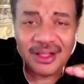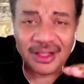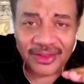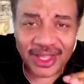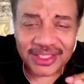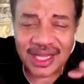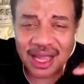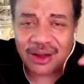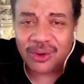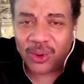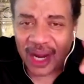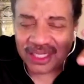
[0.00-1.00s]
that's not
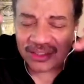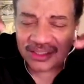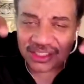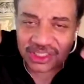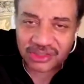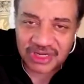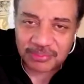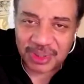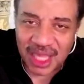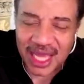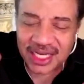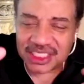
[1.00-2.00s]
quite discrete
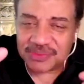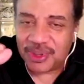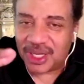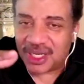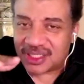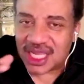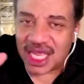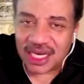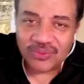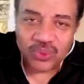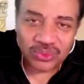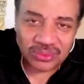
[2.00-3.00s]
planets, but it's kind
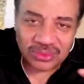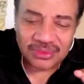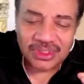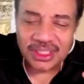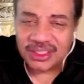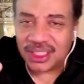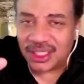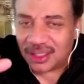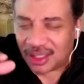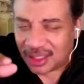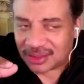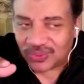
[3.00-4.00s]
of it's
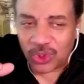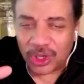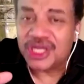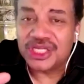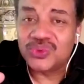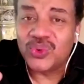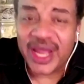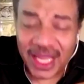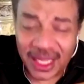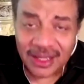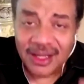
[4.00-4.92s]
it's working its way